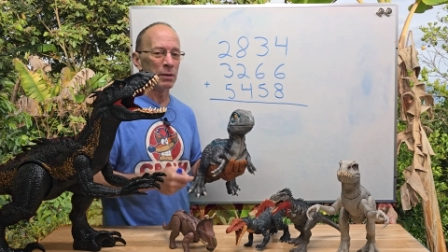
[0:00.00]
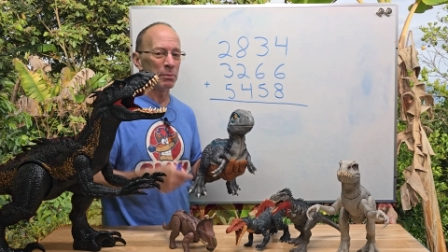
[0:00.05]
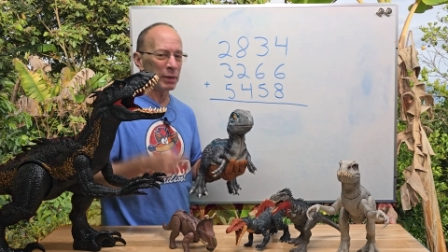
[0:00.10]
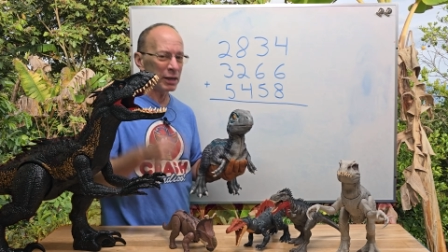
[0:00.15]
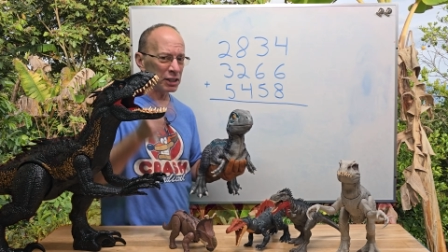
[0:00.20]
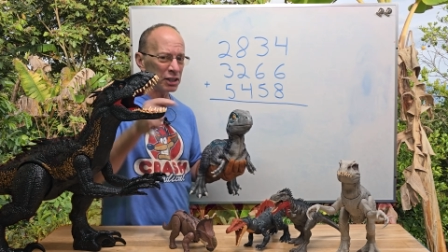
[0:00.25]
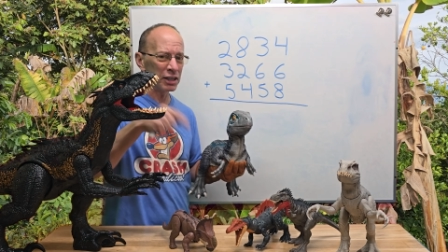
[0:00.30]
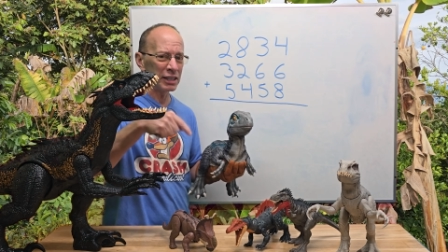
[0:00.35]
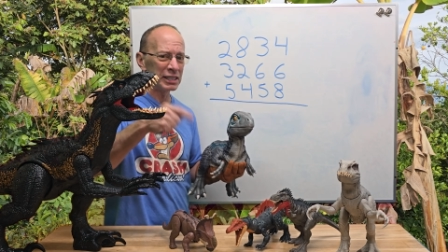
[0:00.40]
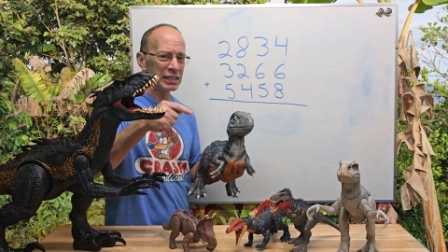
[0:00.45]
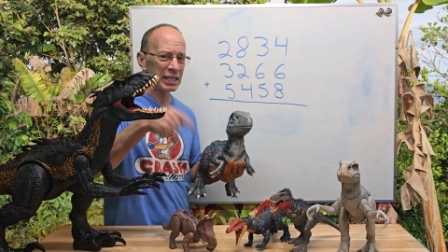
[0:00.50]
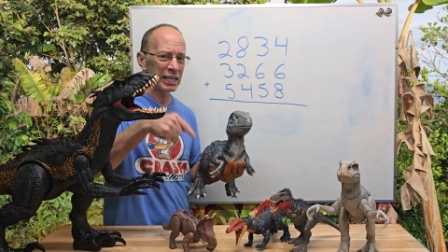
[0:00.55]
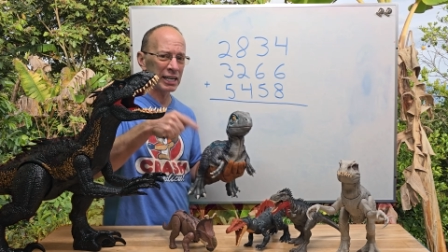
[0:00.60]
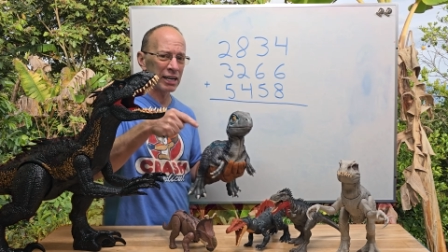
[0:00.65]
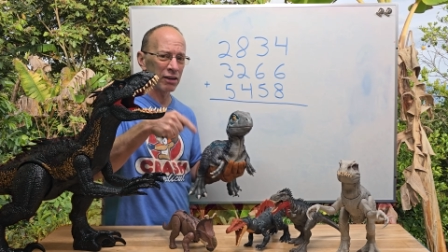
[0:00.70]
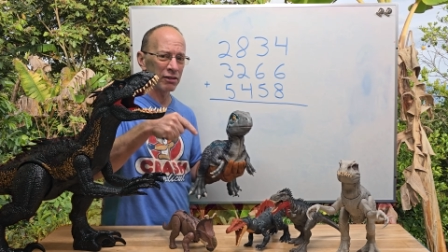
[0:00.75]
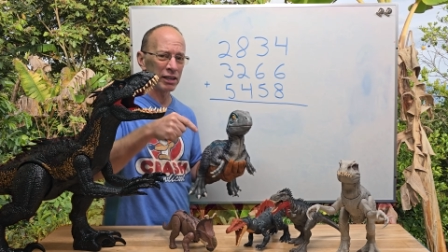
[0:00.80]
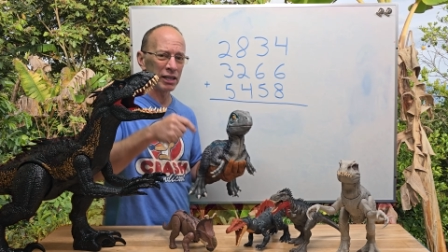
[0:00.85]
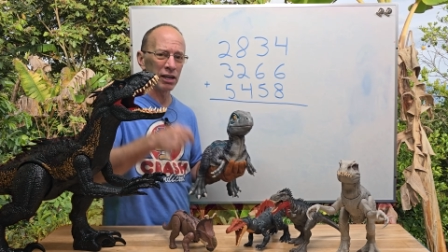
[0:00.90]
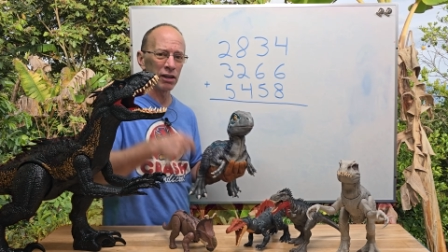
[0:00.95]
Make sure you check
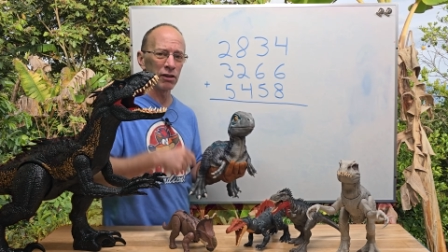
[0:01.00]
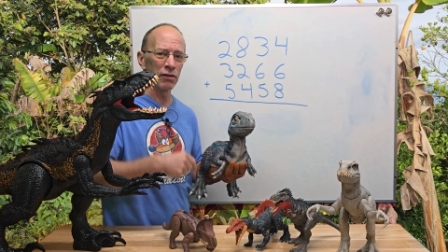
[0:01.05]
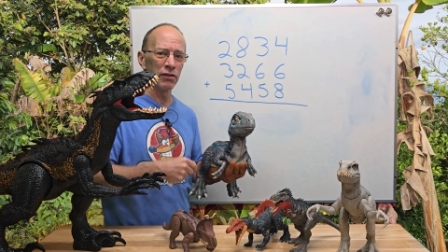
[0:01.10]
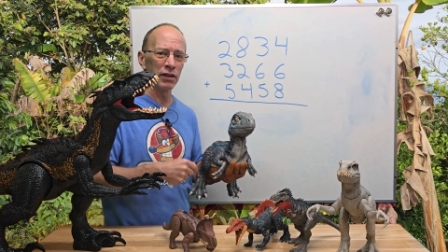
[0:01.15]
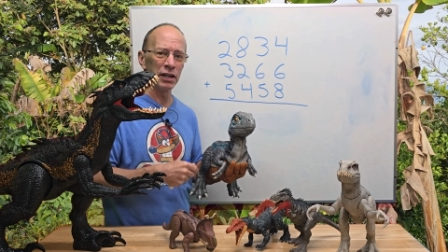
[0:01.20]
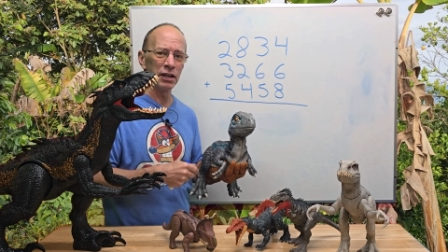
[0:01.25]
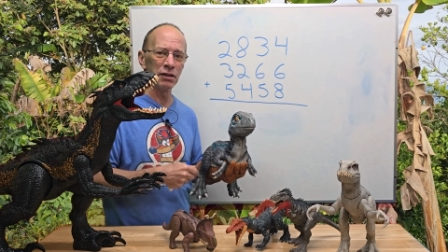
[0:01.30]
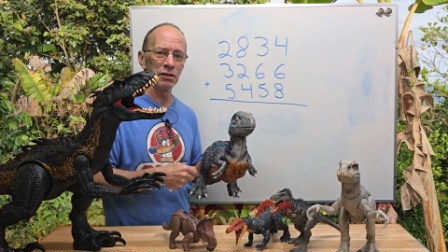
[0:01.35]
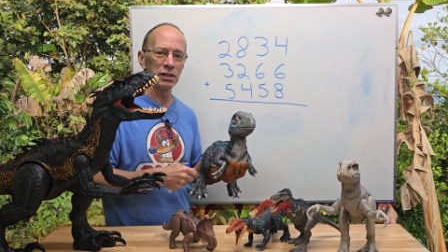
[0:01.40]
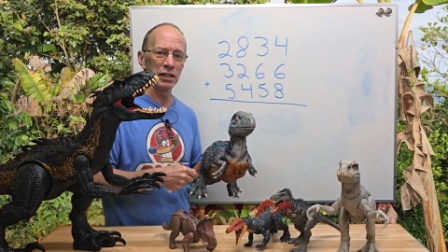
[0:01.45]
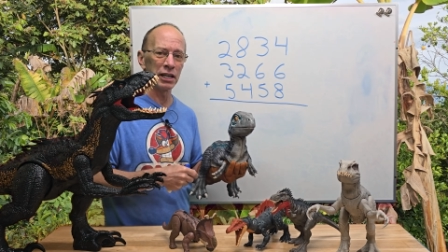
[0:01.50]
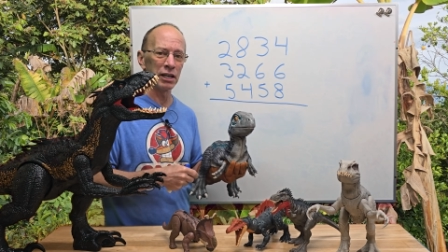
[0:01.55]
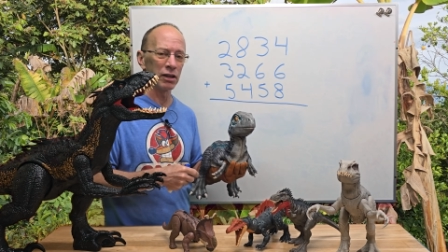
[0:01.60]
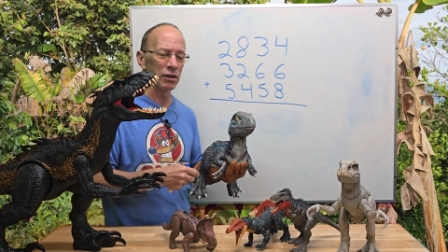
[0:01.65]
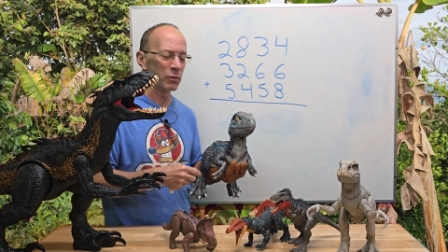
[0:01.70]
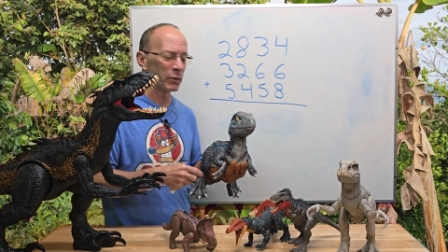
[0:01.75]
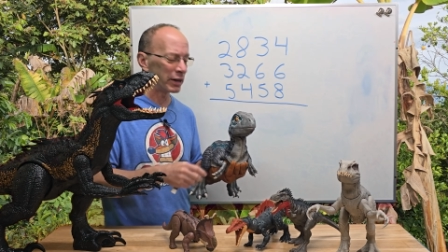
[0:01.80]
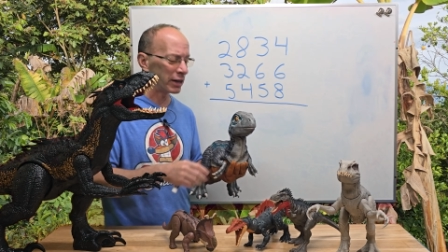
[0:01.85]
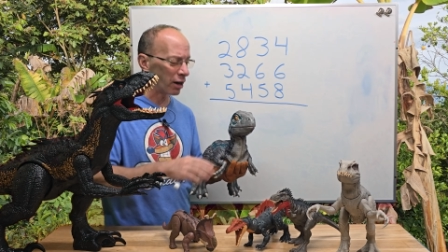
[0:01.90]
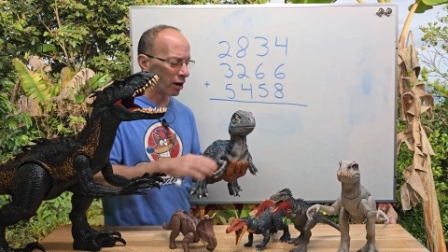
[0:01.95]
out the other videos here.
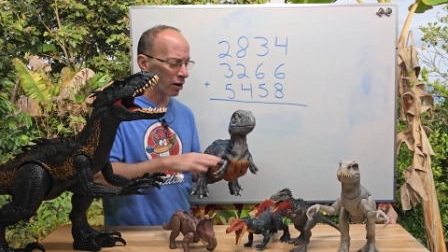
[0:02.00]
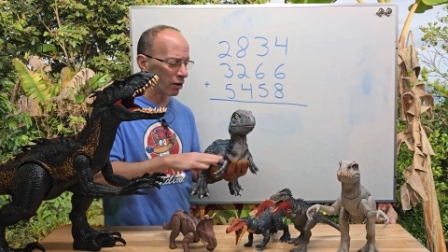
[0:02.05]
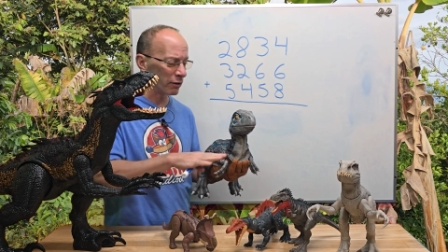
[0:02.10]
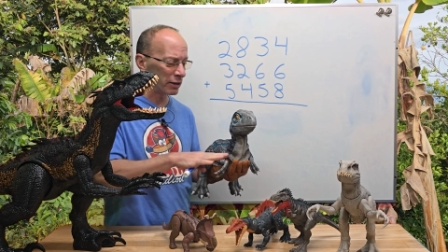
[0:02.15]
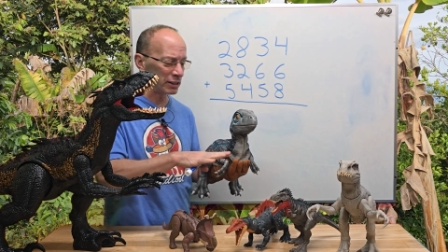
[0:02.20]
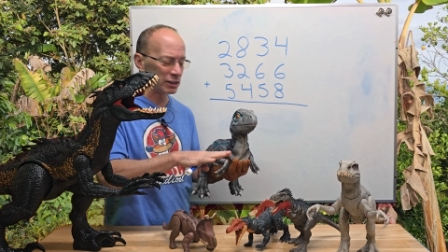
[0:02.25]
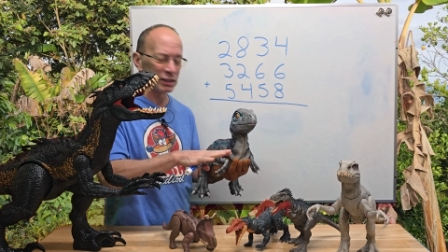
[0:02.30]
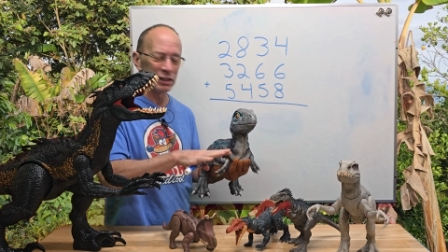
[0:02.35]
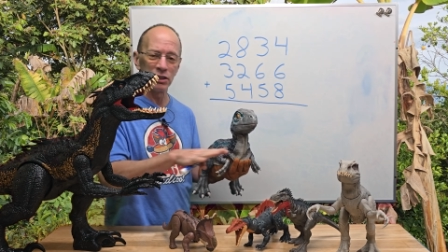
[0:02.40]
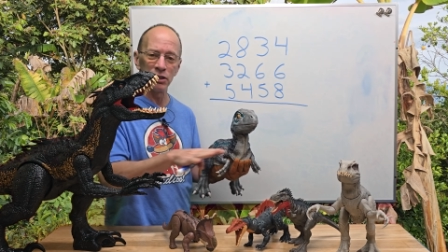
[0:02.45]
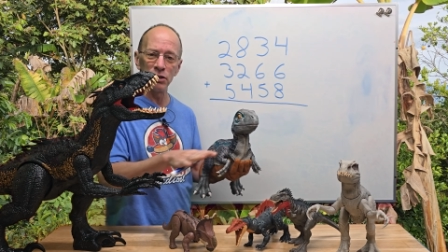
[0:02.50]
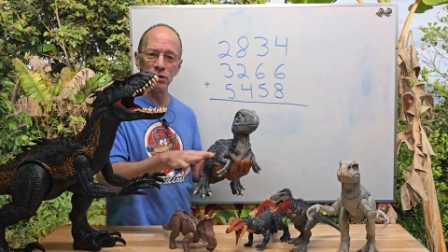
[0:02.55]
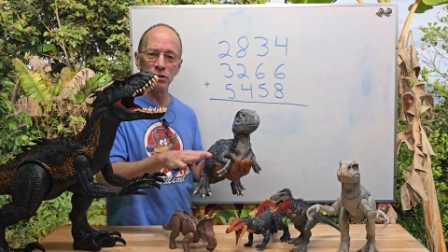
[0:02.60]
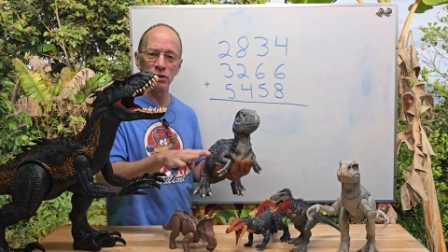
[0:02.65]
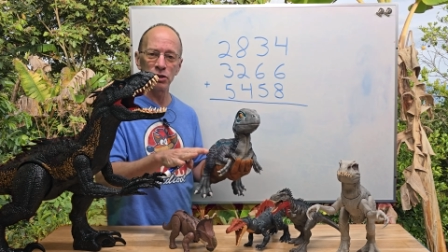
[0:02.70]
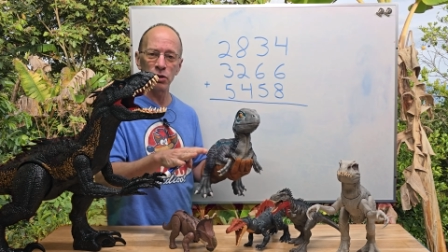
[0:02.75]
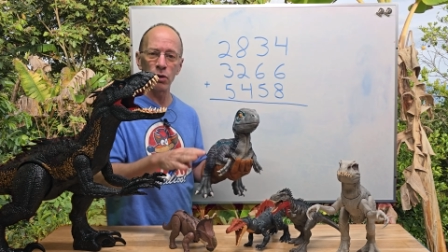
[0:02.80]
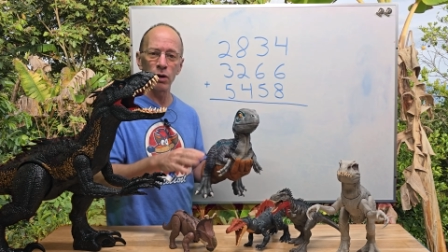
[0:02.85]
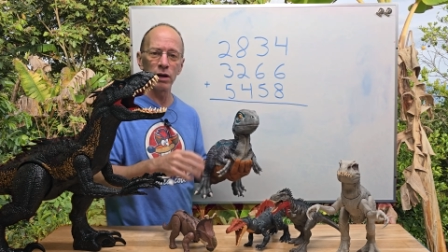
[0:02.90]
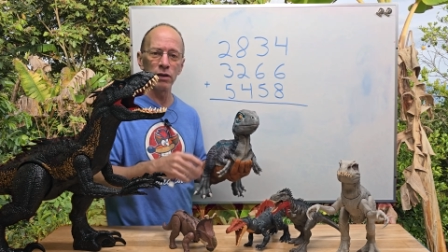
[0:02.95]
We always do
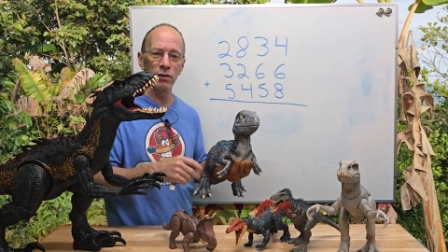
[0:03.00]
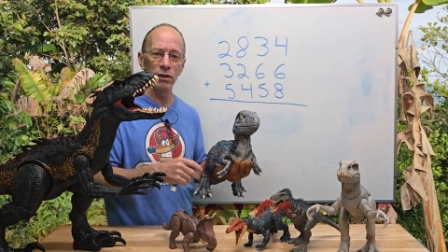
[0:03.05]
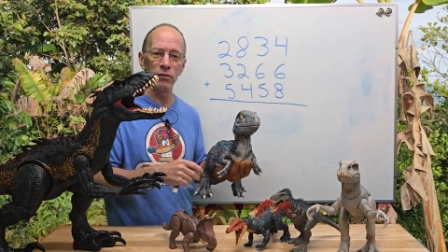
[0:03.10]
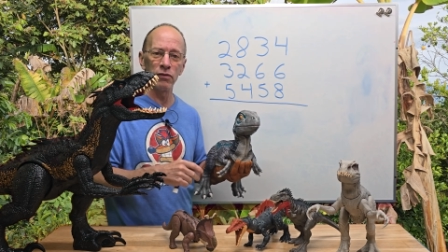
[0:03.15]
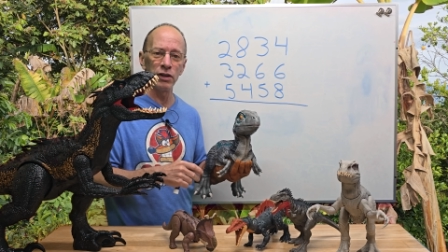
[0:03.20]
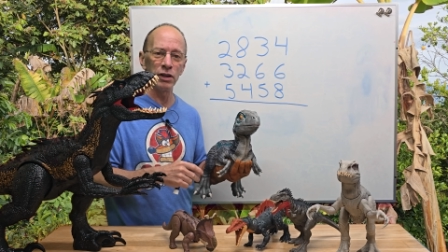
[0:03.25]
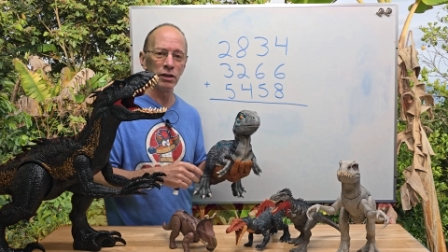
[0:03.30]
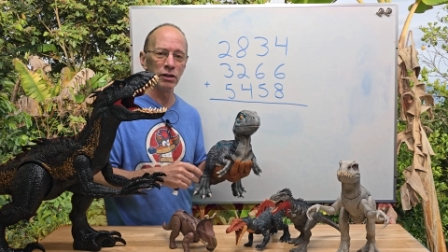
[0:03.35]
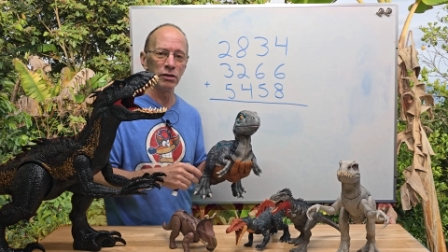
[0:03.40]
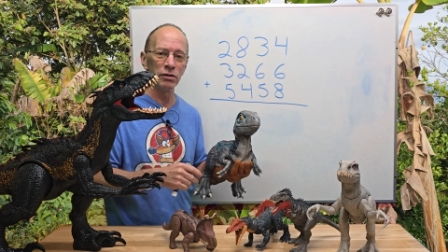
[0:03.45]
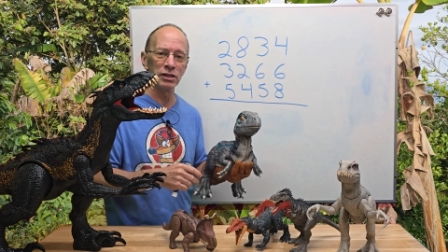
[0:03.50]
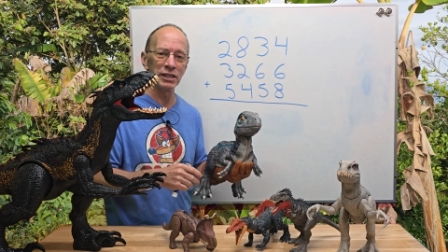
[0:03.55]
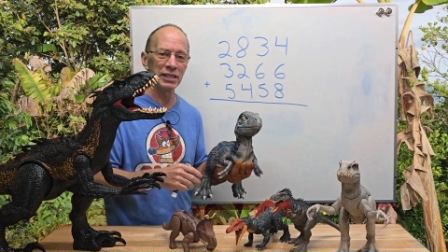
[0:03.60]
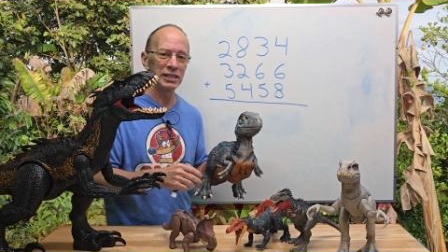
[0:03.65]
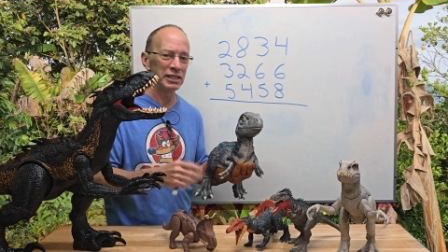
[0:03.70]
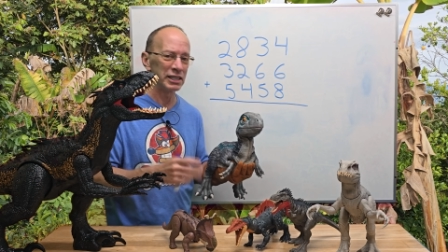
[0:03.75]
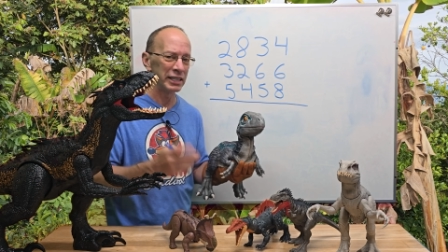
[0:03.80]
toy reviews,